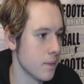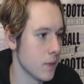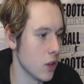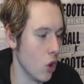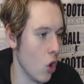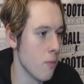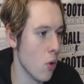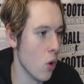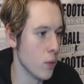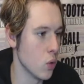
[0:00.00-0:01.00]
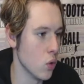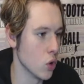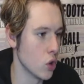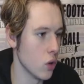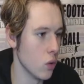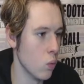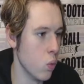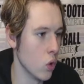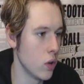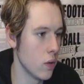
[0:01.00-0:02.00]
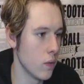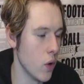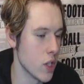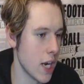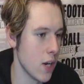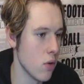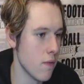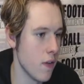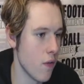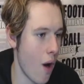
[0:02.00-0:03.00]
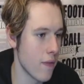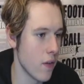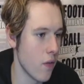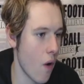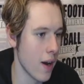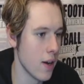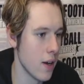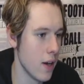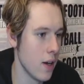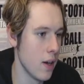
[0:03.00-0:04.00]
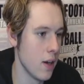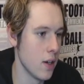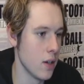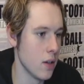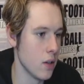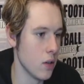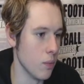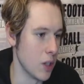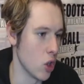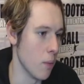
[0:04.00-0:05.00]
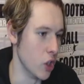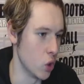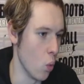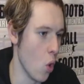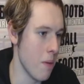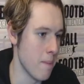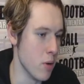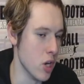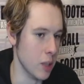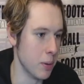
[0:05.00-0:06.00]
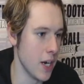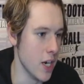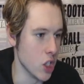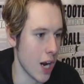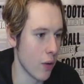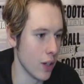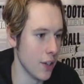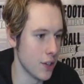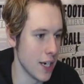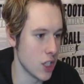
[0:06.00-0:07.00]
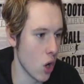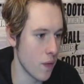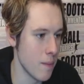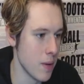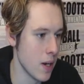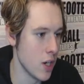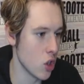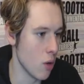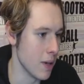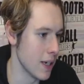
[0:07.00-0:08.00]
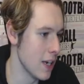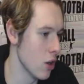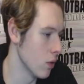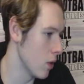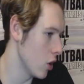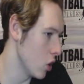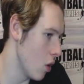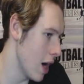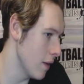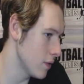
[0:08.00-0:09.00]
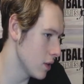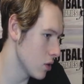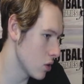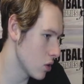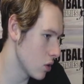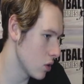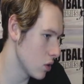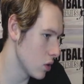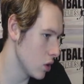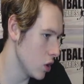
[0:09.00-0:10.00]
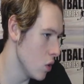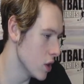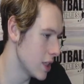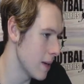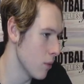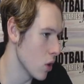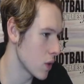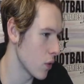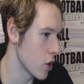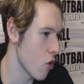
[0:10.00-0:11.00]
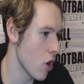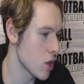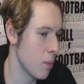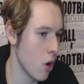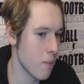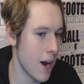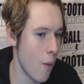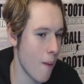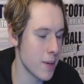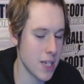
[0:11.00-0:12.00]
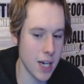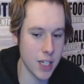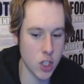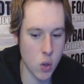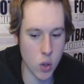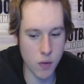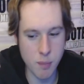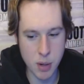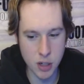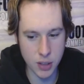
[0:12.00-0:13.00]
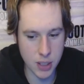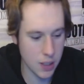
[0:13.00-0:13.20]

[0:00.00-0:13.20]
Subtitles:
The long ball up towards Wood. First header one for Rafa Varane. McTominay swarmed by Burnley players, and Aaron Lennon takes it off him. He's got McNeil on the left. Uses him, looks for a cross, blocked by Wan-Bissaka, corner for Burnley.